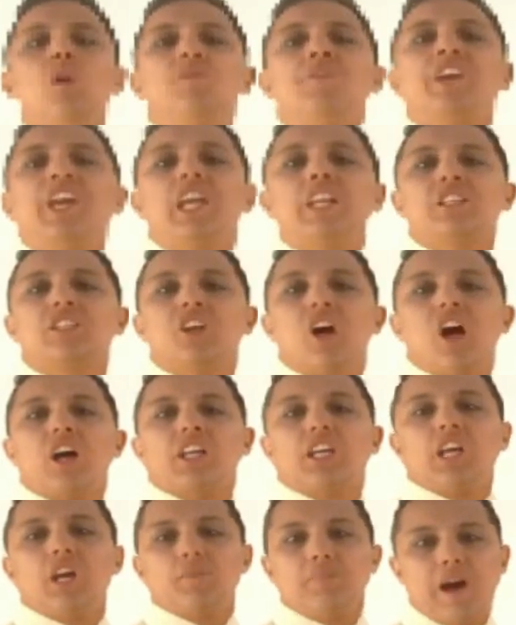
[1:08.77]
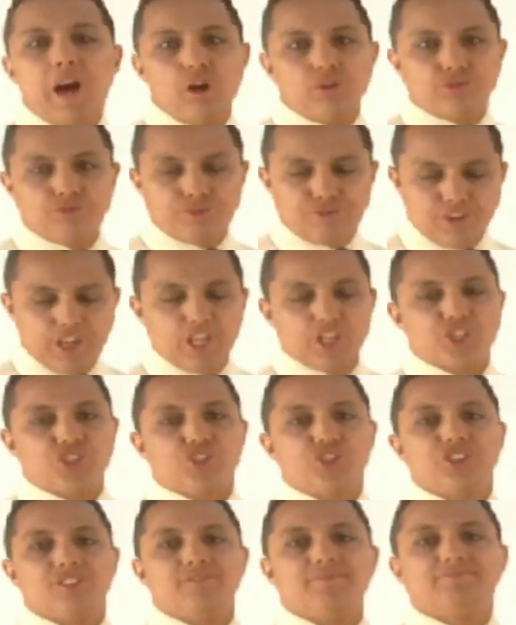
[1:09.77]
I will begin talking about
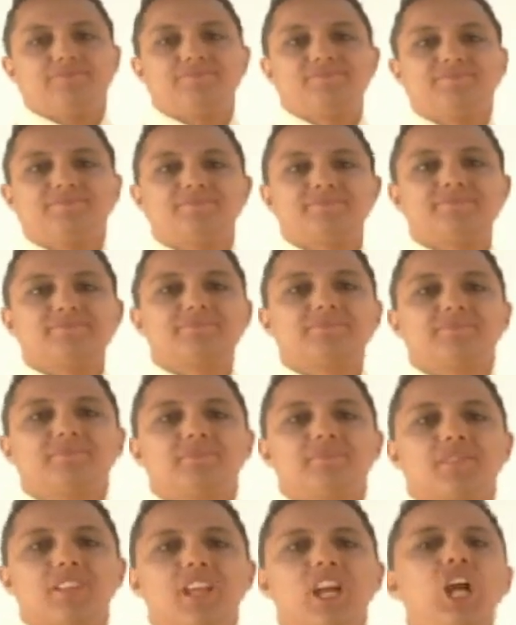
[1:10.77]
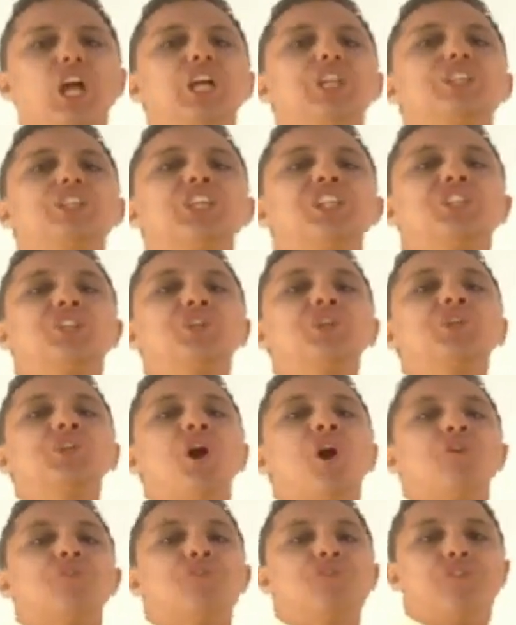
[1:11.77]
fish. Did
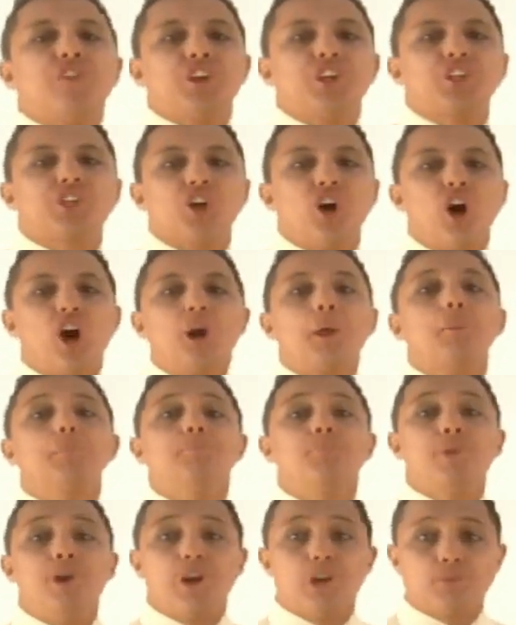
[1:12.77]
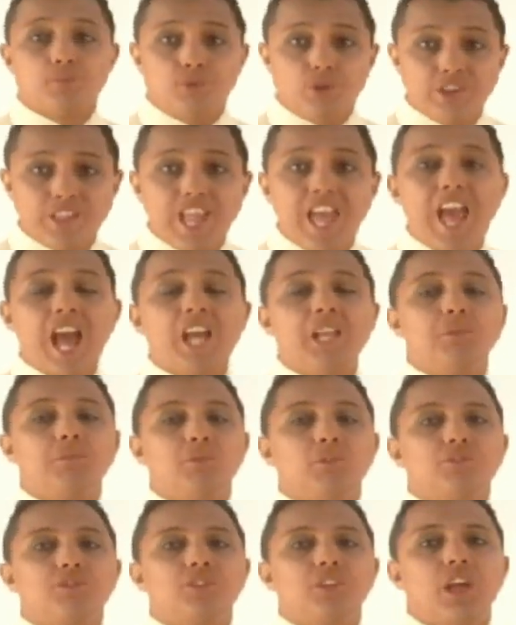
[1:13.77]
you know fish are vertebrate
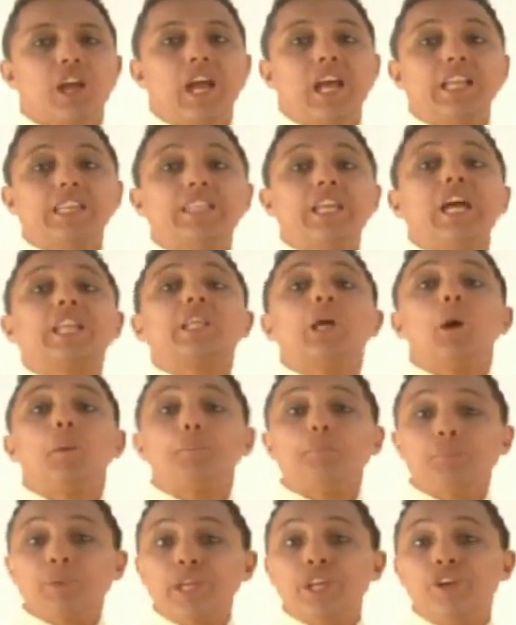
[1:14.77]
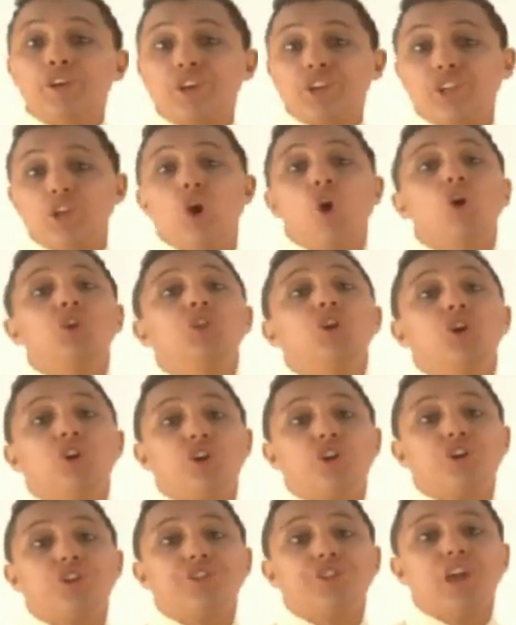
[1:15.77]
animals that appeared
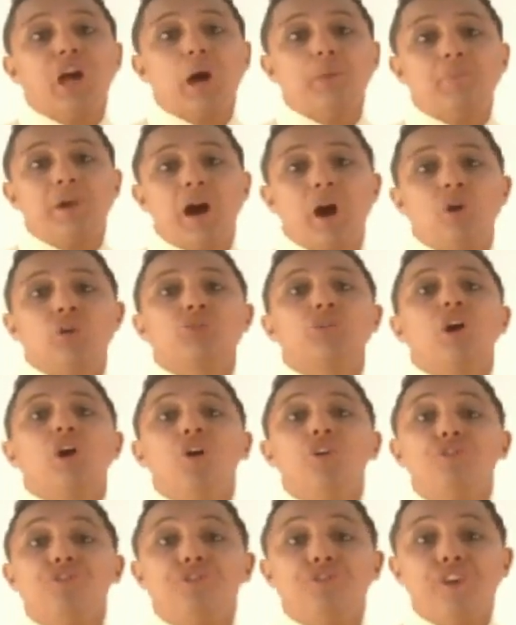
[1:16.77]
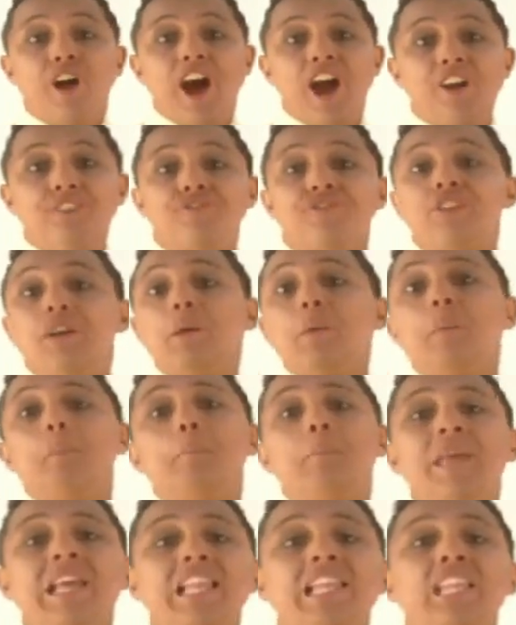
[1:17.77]
on Earth about 5
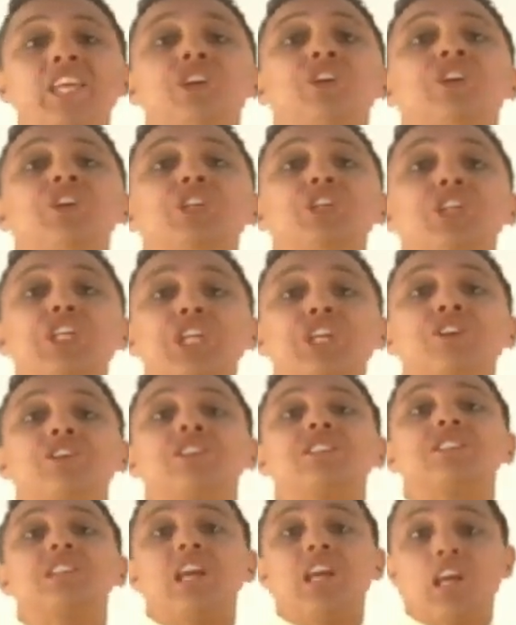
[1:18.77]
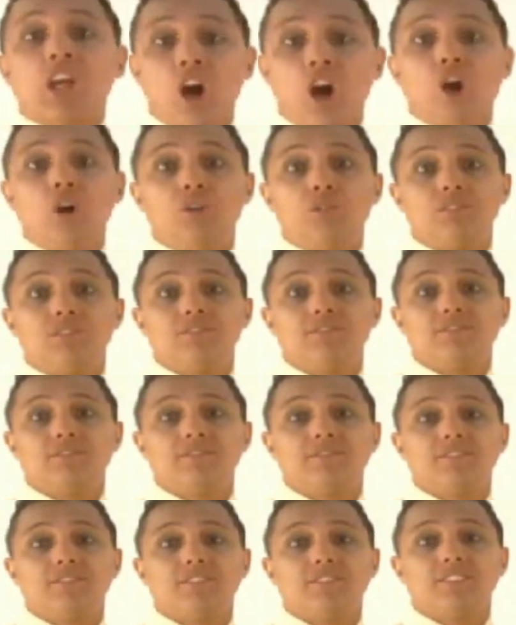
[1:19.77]
million years
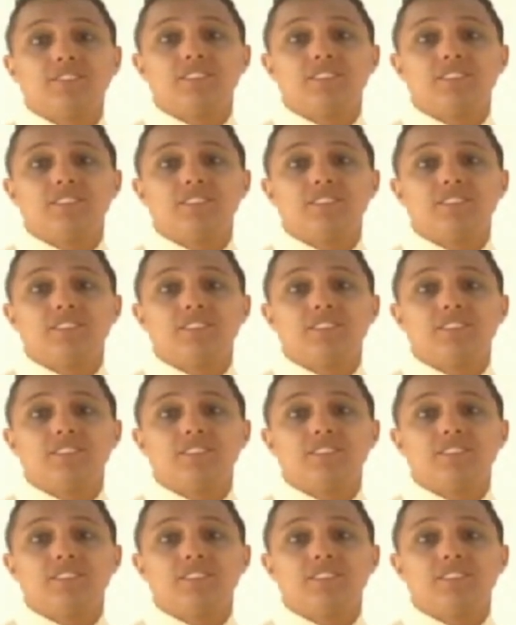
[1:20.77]
ago?